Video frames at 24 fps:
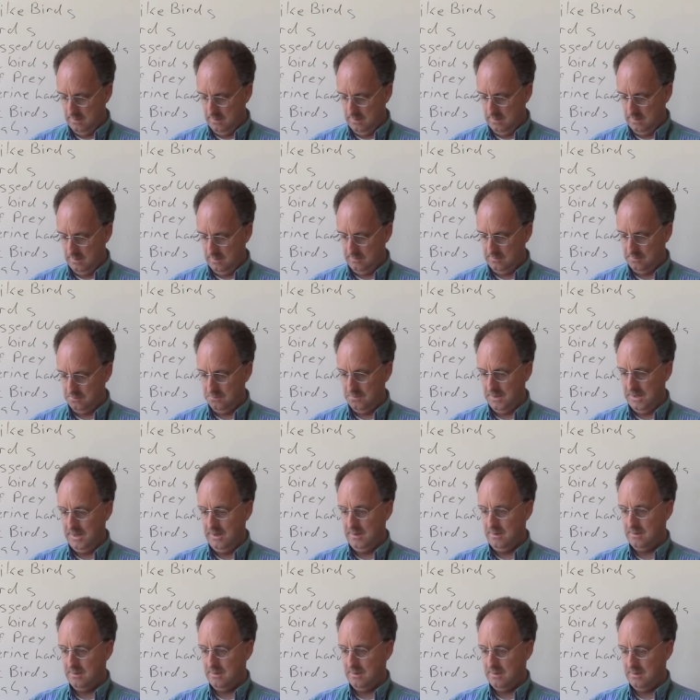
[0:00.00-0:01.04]
Here's
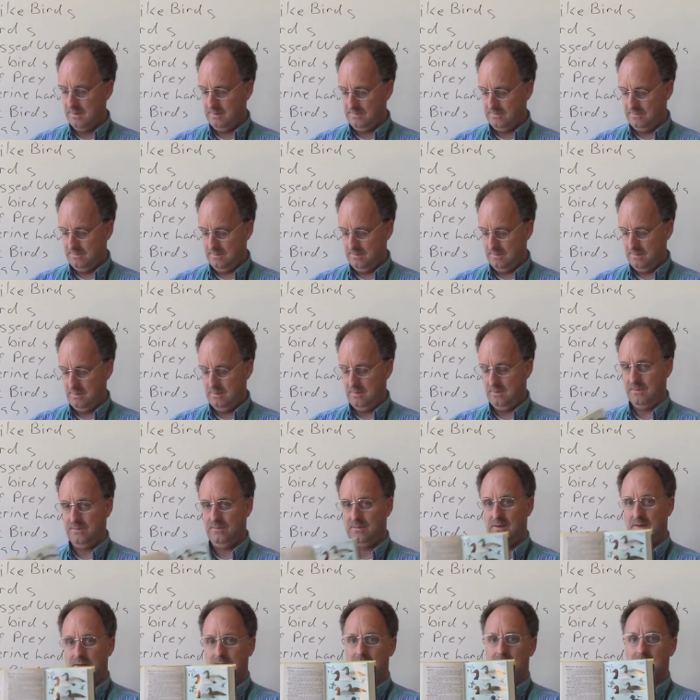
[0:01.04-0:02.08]
bay ducks. You'll
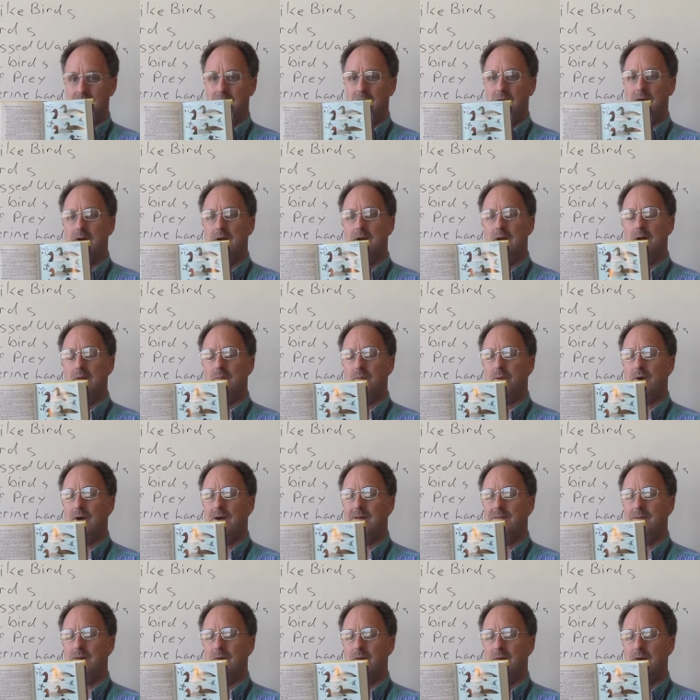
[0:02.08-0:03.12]
see them around,
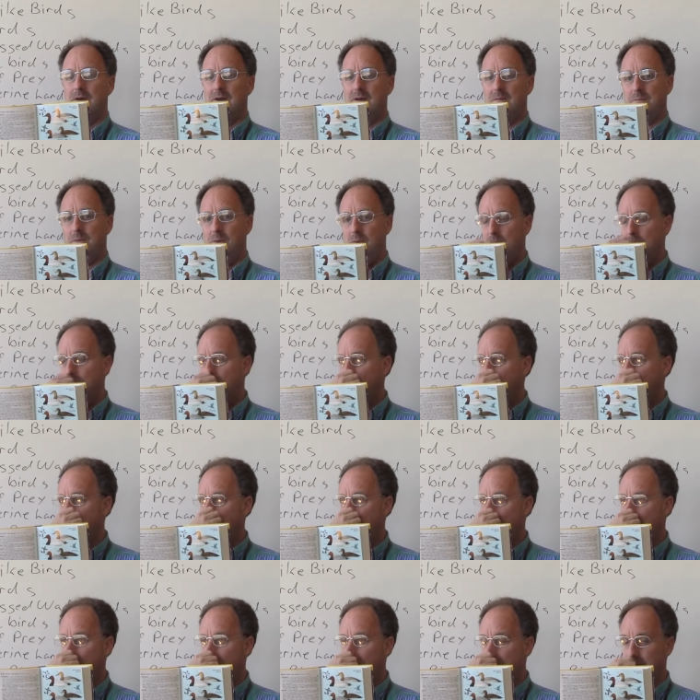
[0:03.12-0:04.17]
probably around
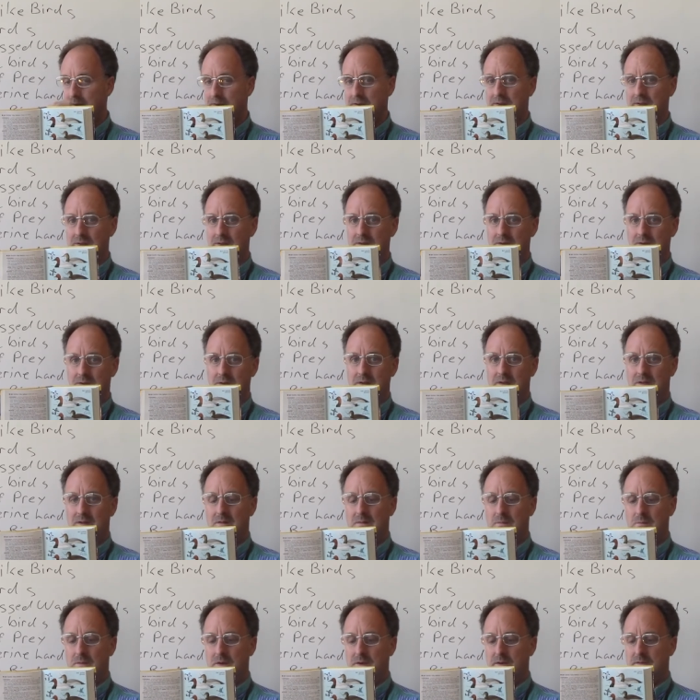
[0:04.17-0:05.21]
Portland, Oregon
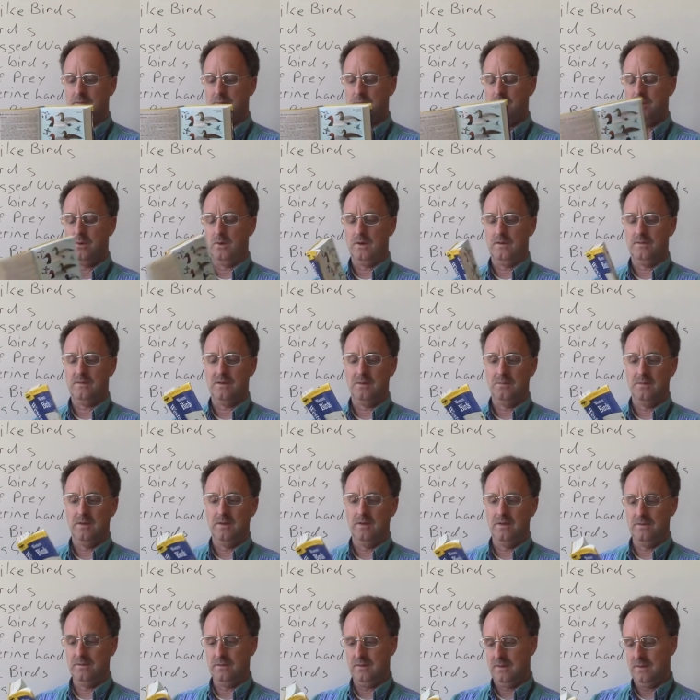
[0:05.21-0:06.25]
is where some of
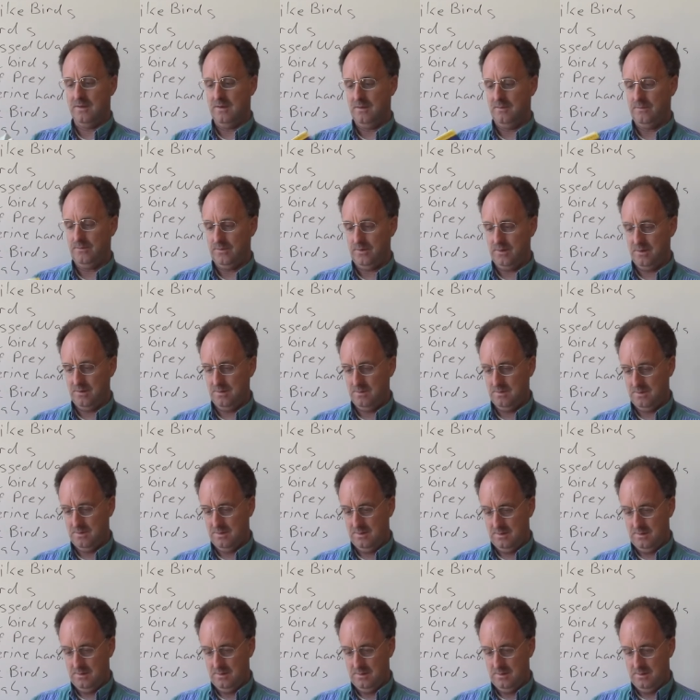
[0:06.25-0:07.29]
those have come from.
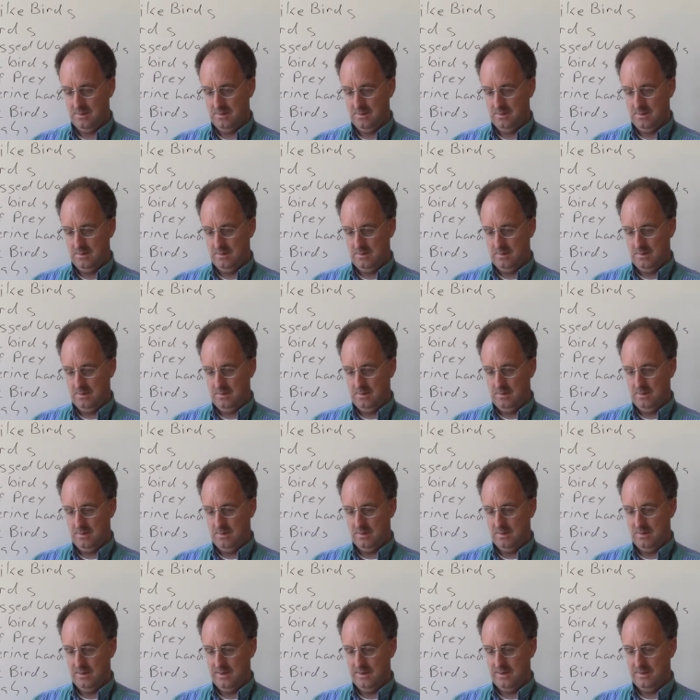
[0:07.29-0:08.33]

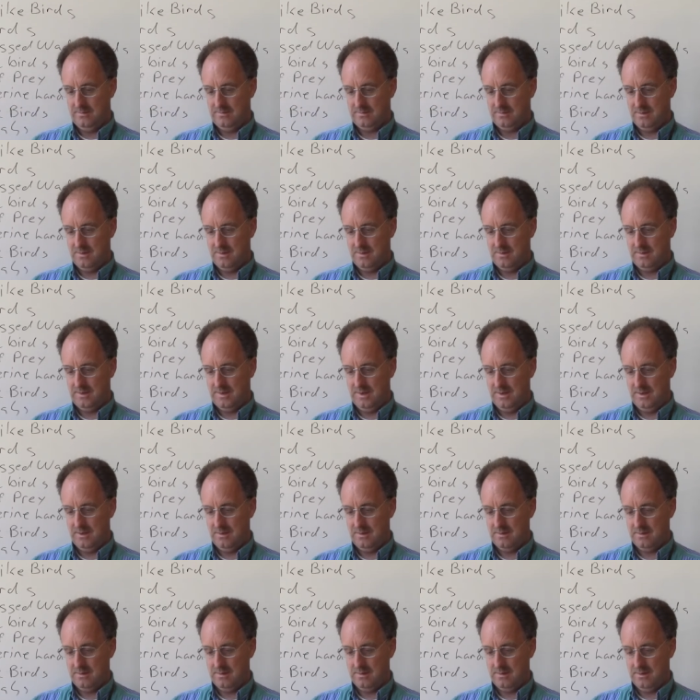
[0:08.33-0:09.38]
Alaska,
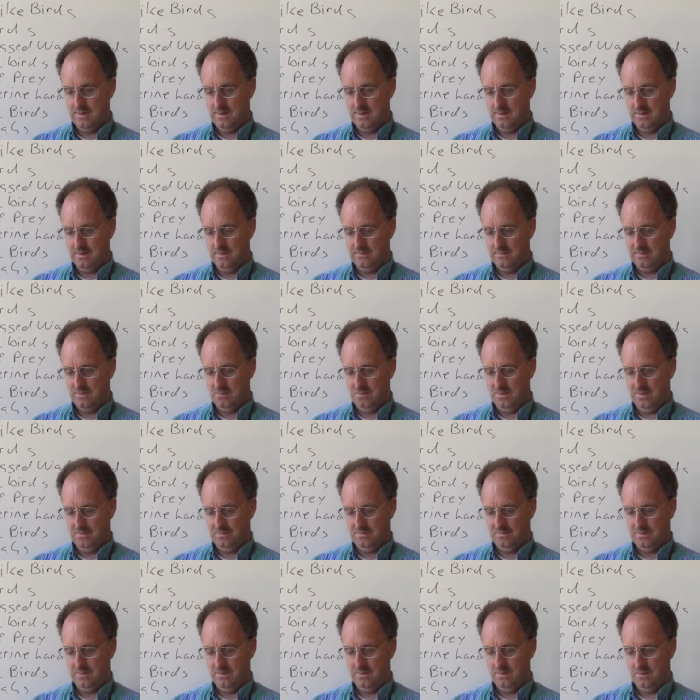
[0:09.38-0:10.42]
Canada, yeah, those are
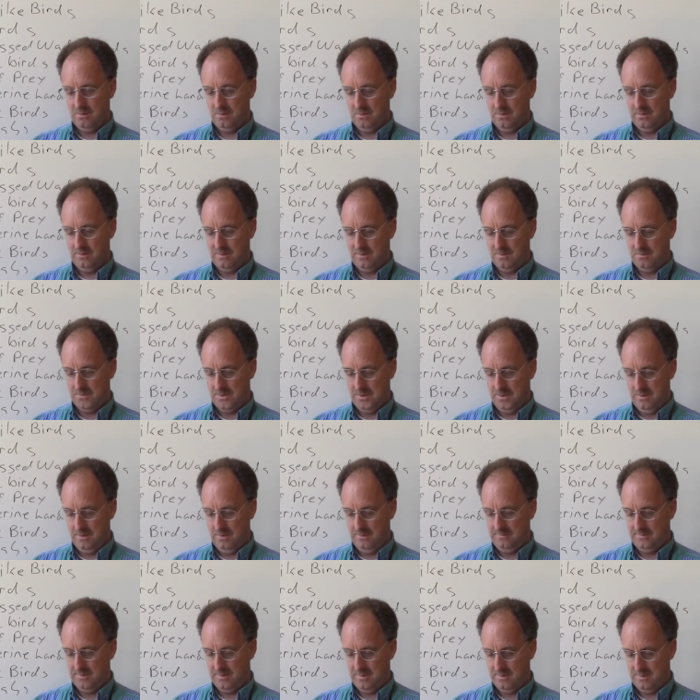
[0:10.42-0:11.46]
mostly northern
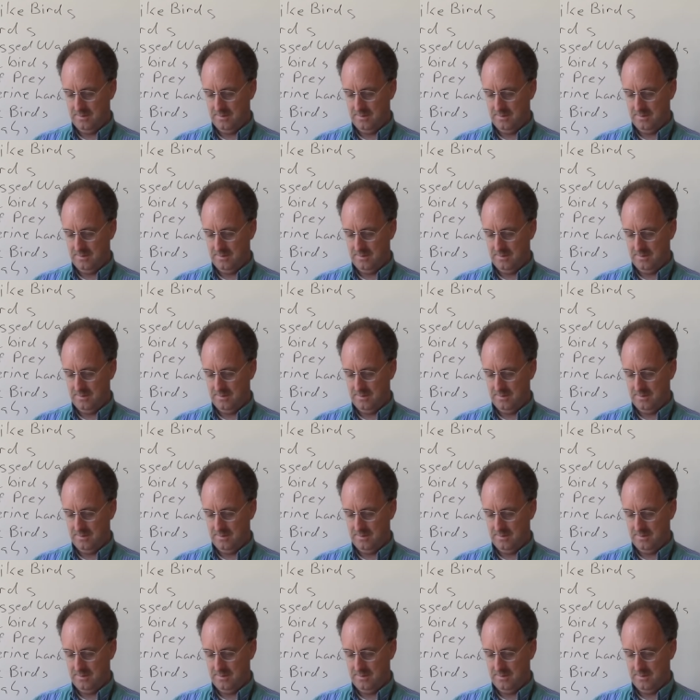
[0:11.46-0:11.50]
birds.